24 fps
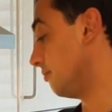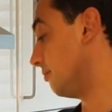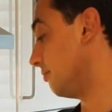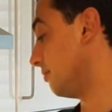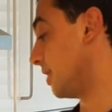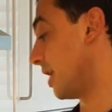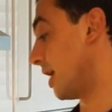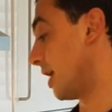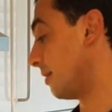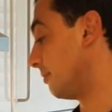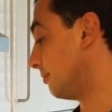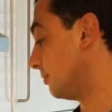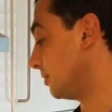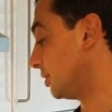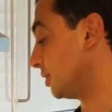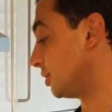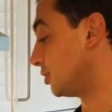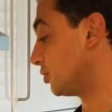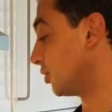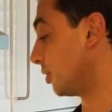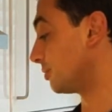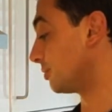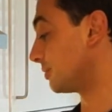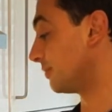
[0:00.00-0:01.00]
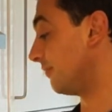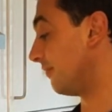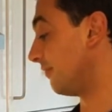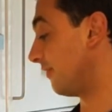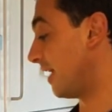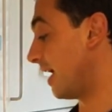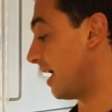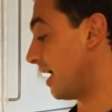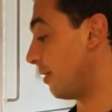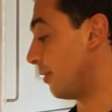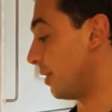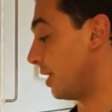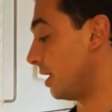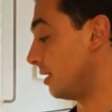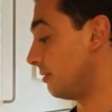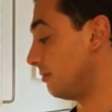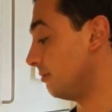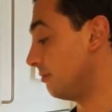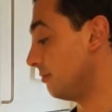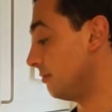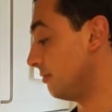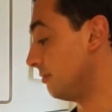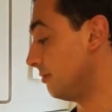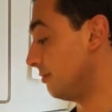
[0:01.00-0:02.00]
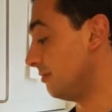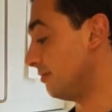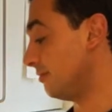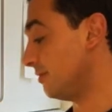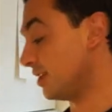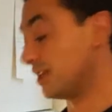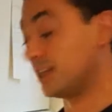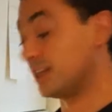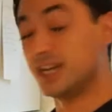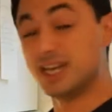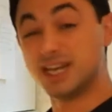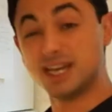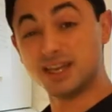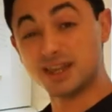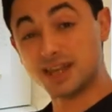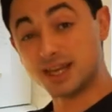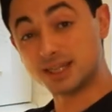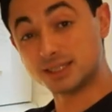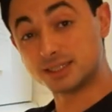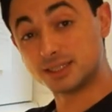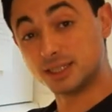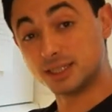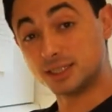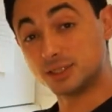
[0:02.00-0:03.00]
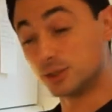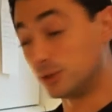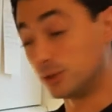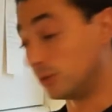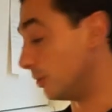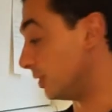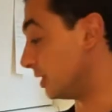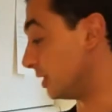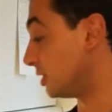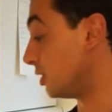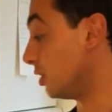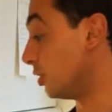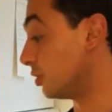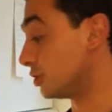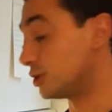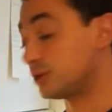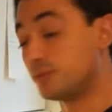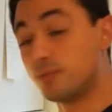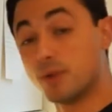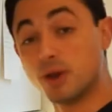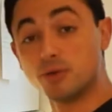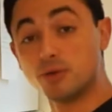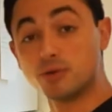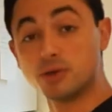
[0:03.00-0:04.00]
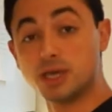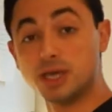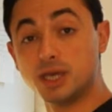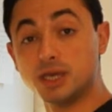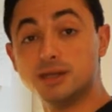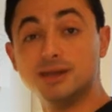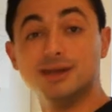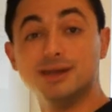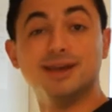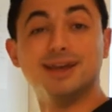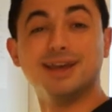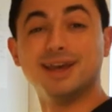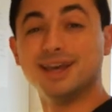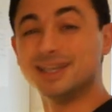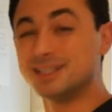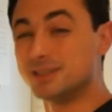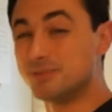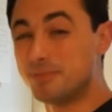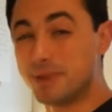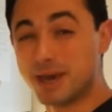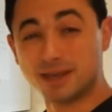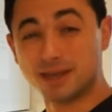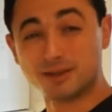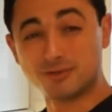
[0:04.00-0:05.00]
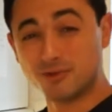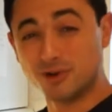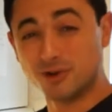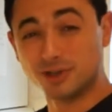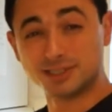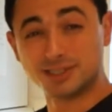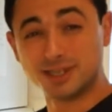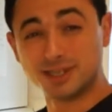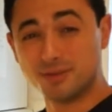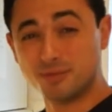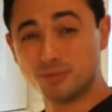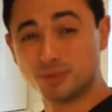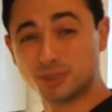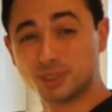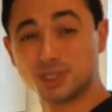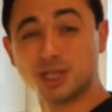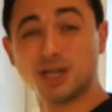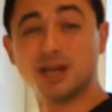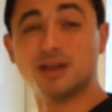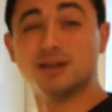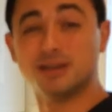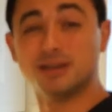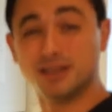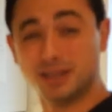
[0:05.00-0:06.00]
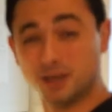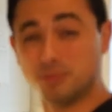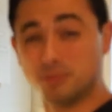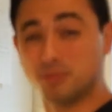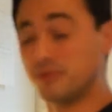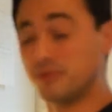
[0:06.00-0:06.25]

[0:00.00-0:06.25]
yeah, just drop some flour. You can hear that sizzle. It's not smoking. It's about the right temperature. It'll be